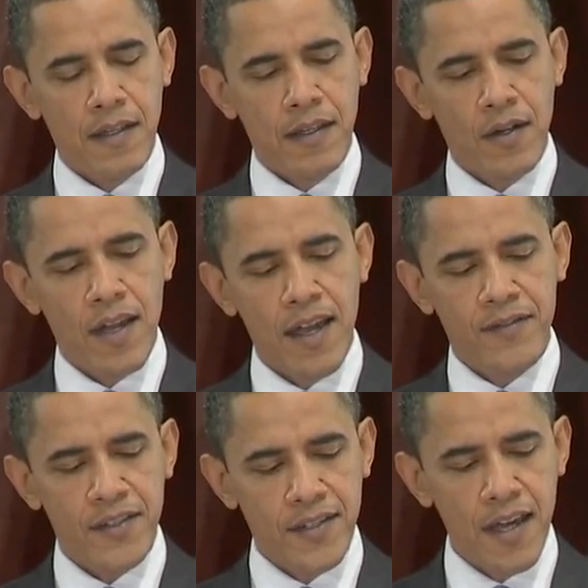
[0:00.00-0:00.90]
I have
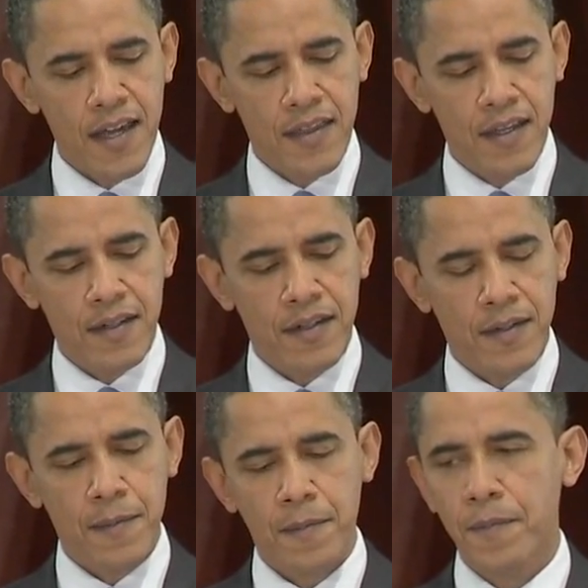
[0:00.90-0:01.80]
to say
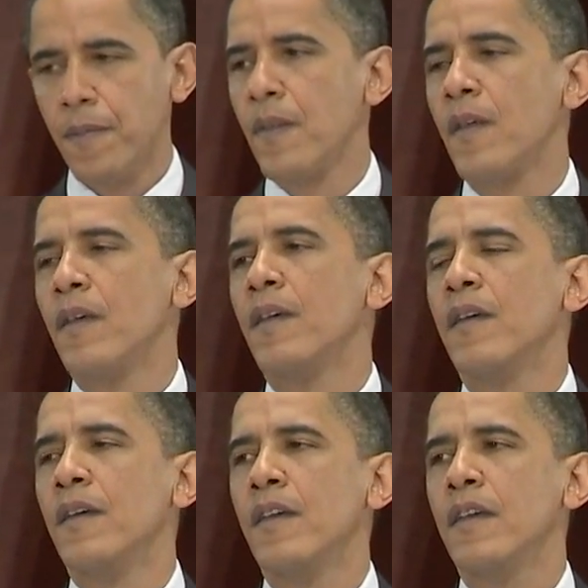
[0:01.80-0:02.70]
that
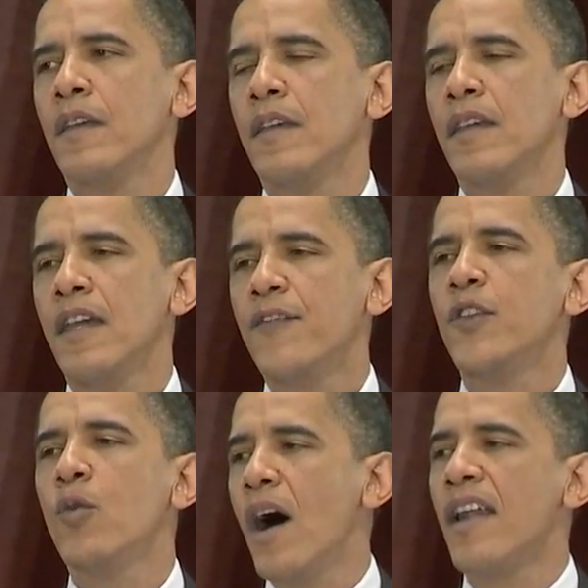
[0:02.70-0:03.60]
if
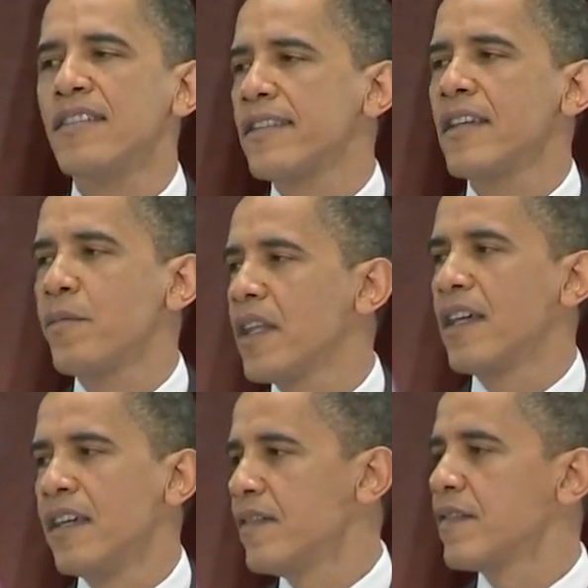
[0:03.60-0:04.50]
you honestly
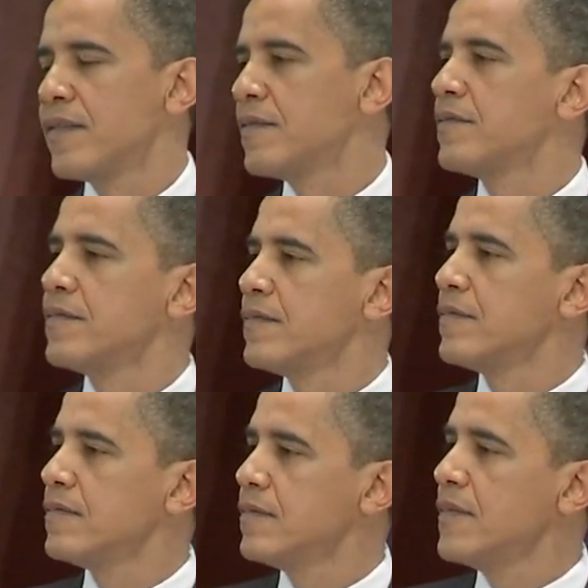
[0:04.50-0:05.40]
believe
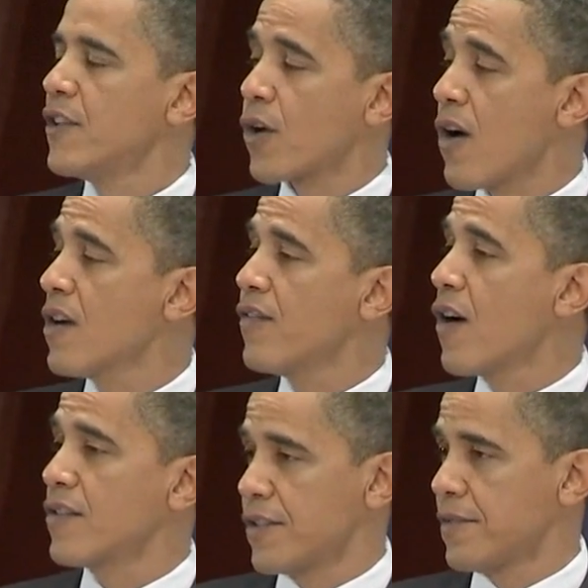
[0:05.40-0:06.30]
in your heart of
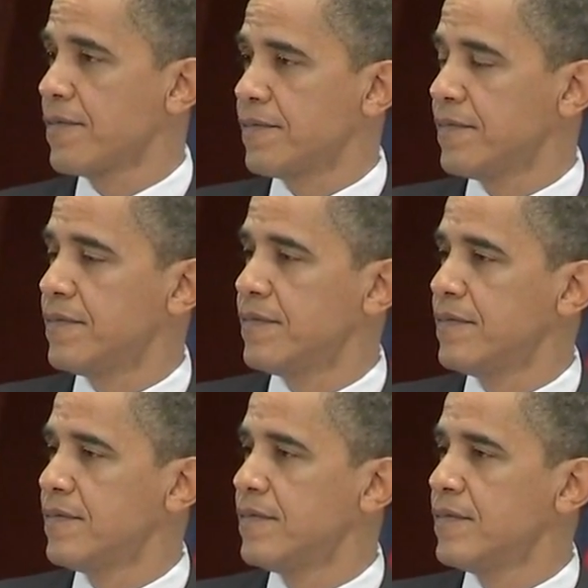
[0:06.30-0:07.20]
hearts,
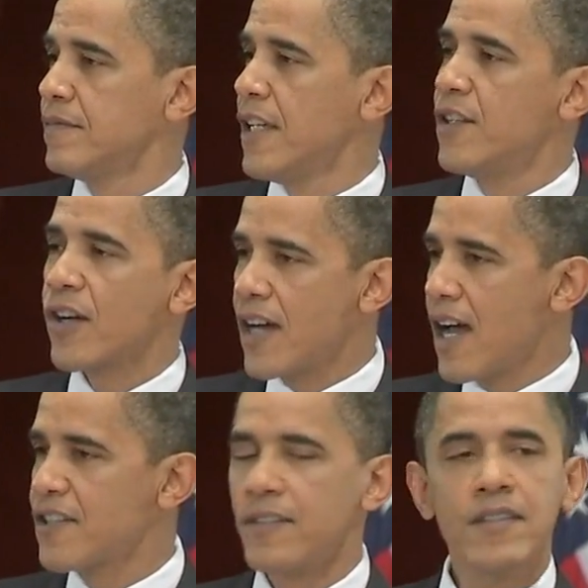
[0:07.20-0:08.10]
in your
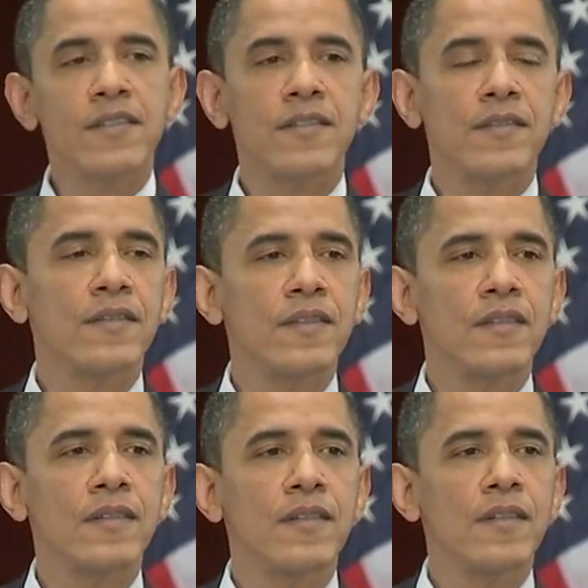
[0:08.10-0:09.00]
conscience,
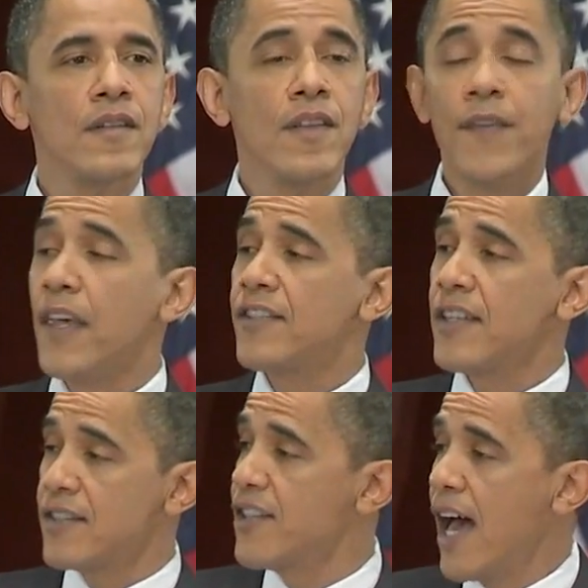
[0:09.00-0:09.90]
that this
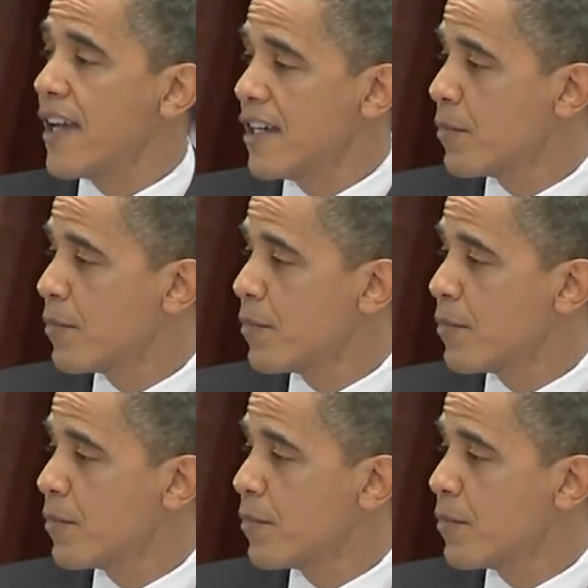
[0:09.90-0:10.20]
is not an